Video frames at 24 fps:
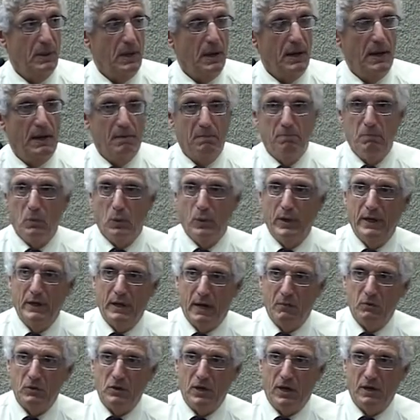Marie and
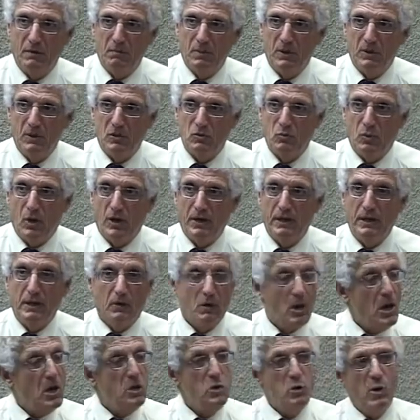I were talking about this walking here.
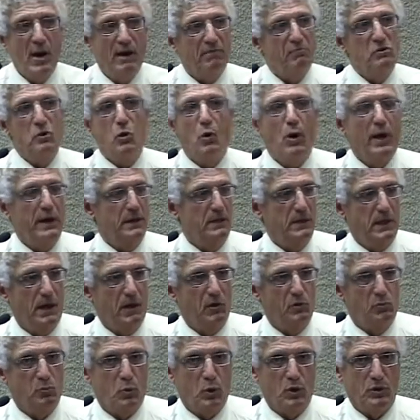You have no idea
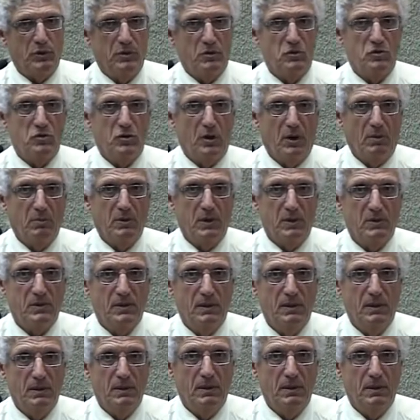how important this job is.